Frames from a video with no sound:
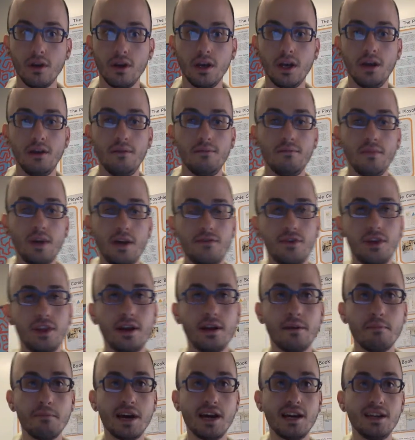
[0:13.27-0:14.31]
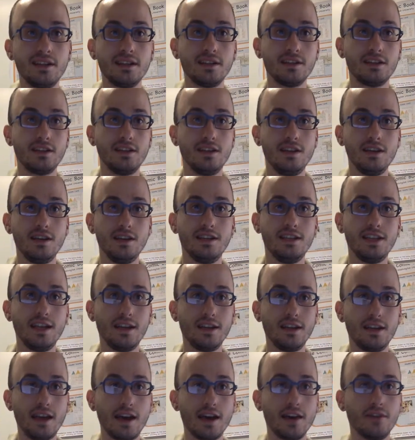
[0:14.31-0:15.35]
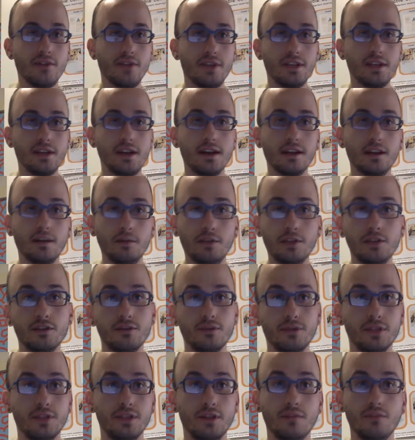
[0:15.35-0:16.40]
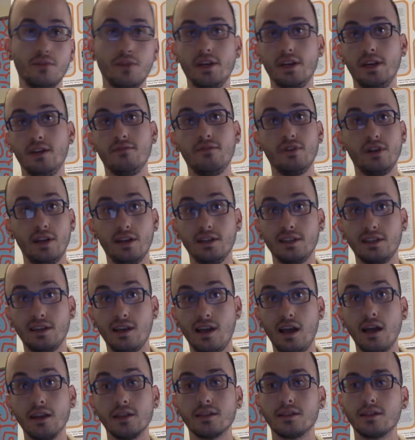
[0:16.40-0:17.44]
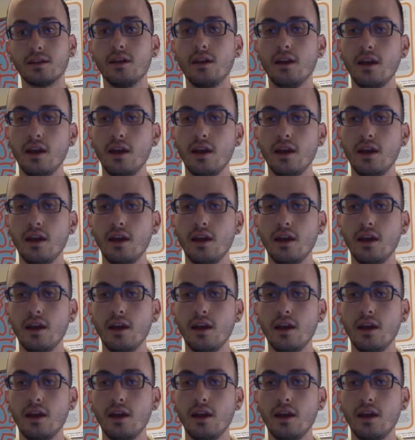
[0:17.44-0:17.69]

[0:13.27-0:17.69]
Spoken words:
everything minus the data gathering documents, which they'll bring in for next class.